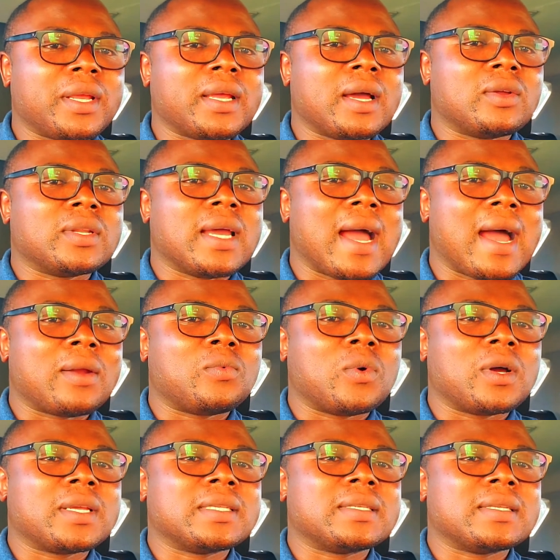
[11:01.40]
out the hard
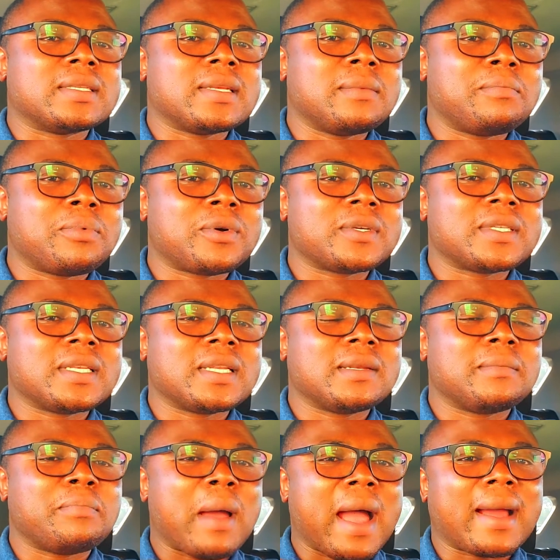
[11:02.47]
work is the same person in the
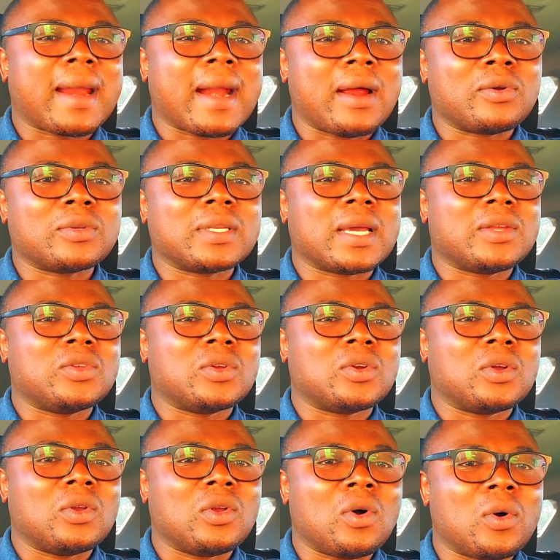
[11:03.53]
background, that you're not
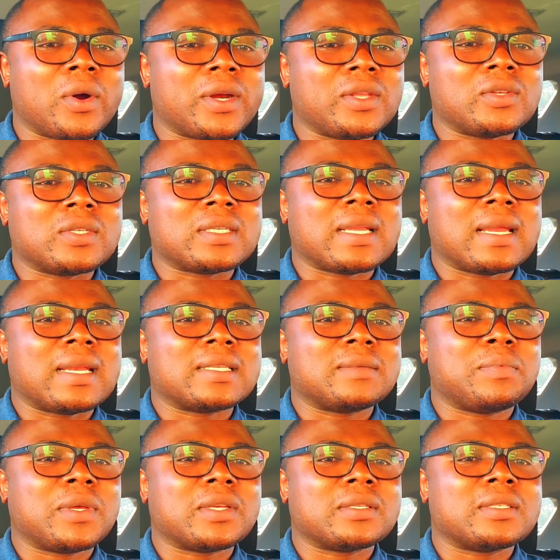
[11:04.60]
lowering your standards
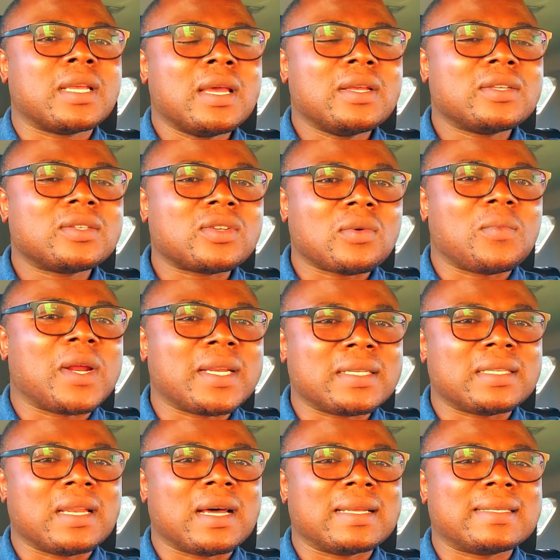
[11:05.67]
because someone is
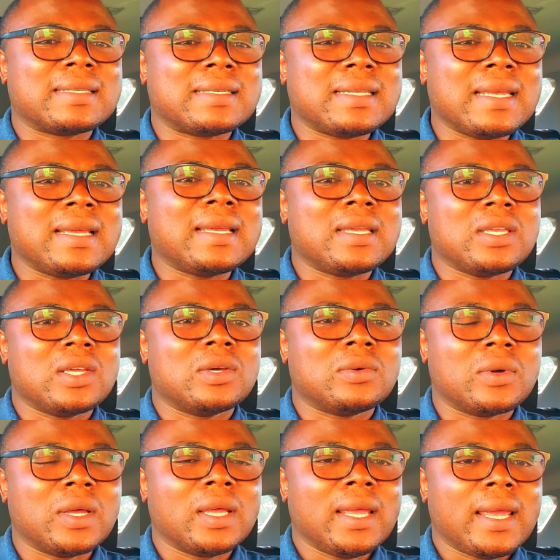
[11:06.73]
not seeing you.
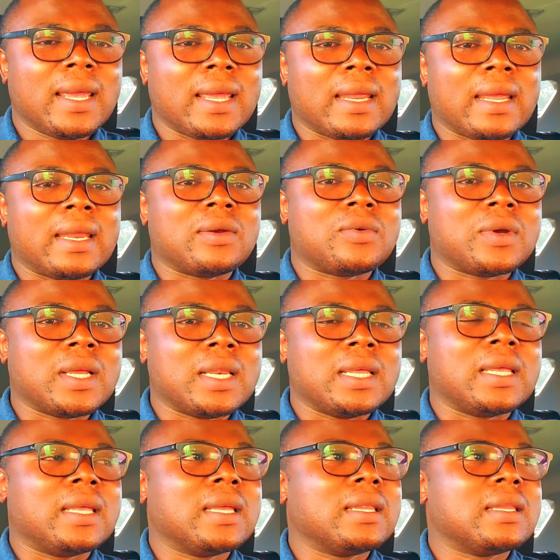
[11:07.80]
And
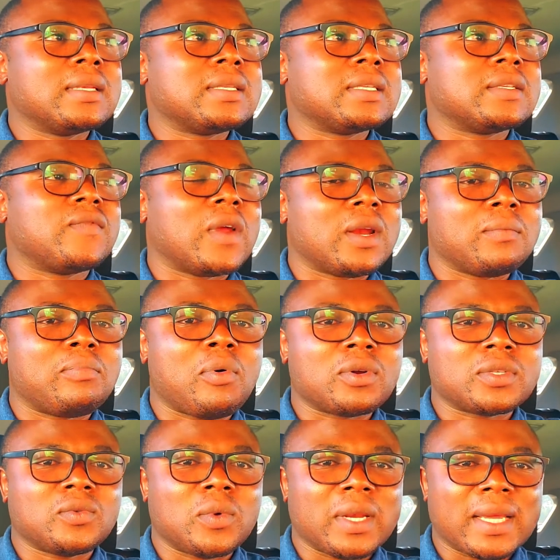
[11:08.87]
really, this is very
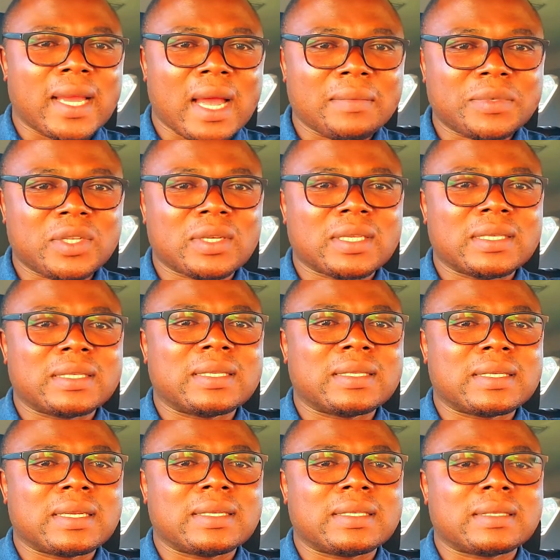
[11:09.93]
important when it comes to
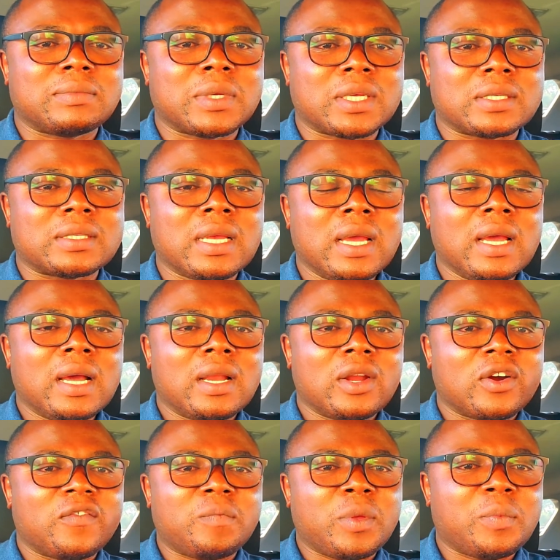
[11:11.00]
consistency, because a lot
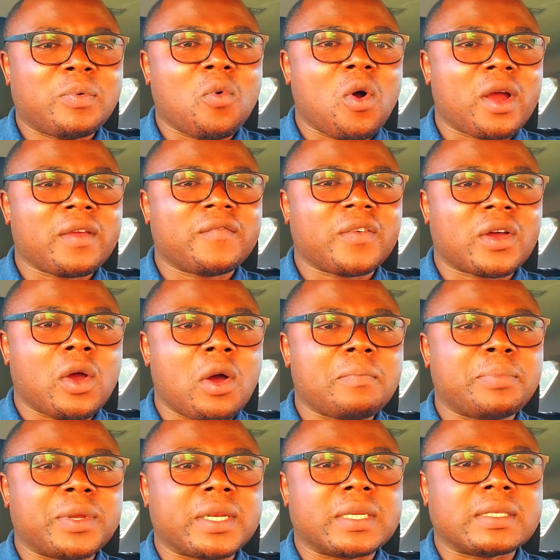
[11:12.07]
of people working for
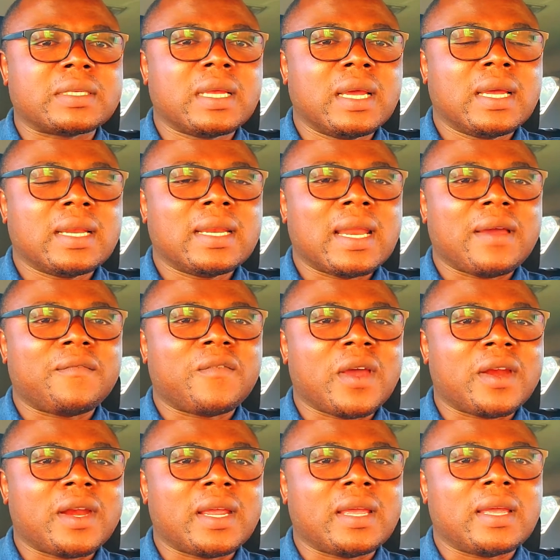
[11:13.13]
companies, they're
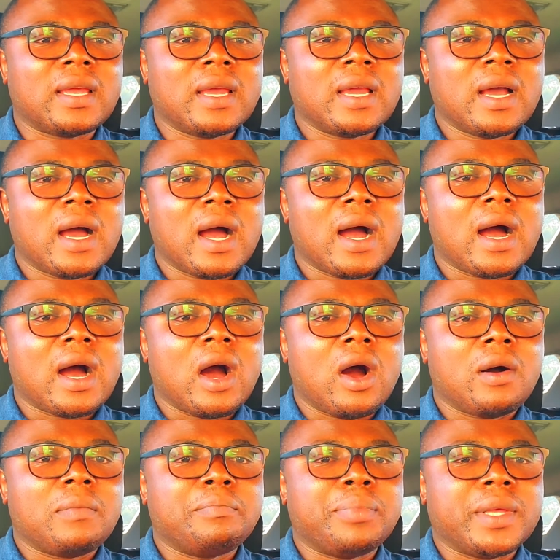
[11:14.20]
very
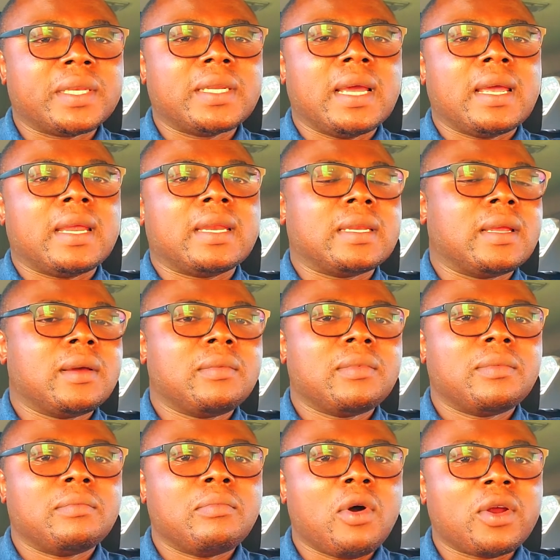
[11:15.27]
upbeat and
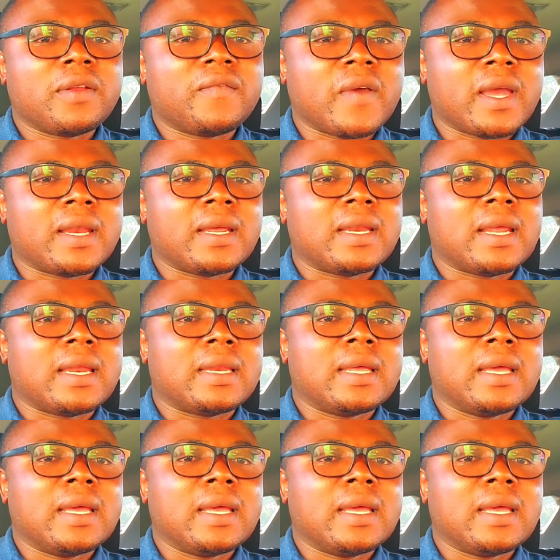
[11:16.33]
motivated and